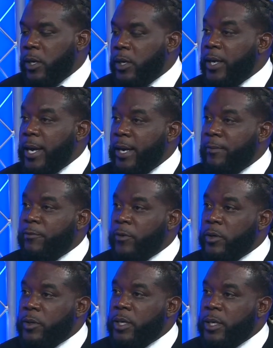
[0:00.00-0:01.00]
game
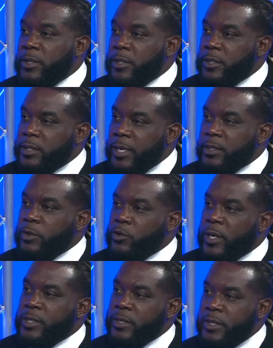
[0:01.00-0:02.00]
for kids that's actually
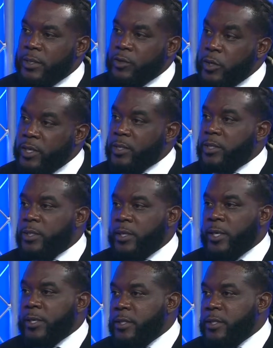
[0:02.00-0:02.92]
transitioning